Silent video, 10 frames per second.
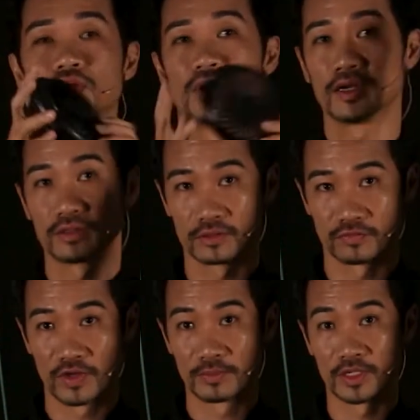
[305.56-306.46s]
all right,
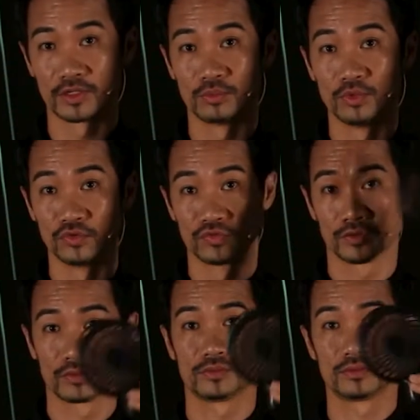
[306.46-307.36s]
the fan begin to move.
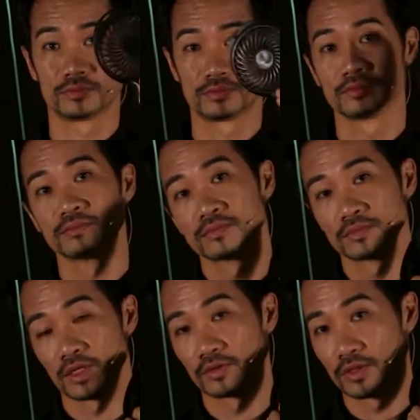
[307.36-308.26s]

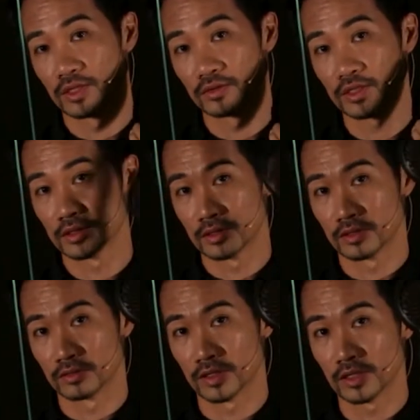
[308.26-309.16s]
Can you hear it?
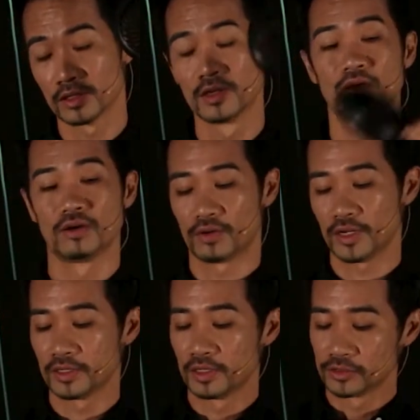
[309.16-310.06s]
Okay, all
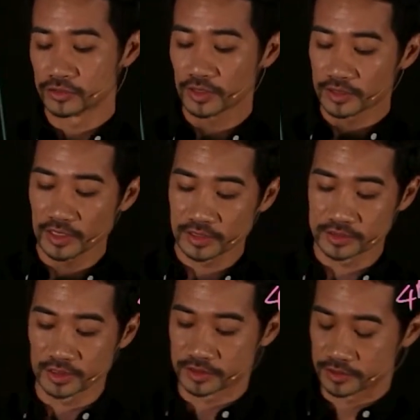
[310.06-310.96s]
right. So the thing
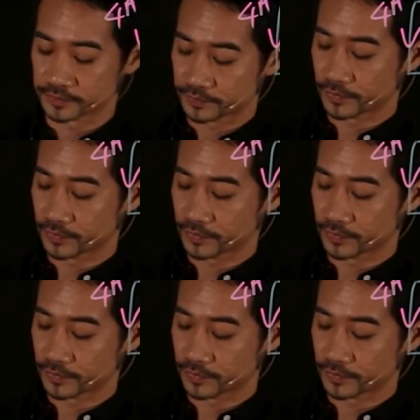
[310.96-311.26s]
is this.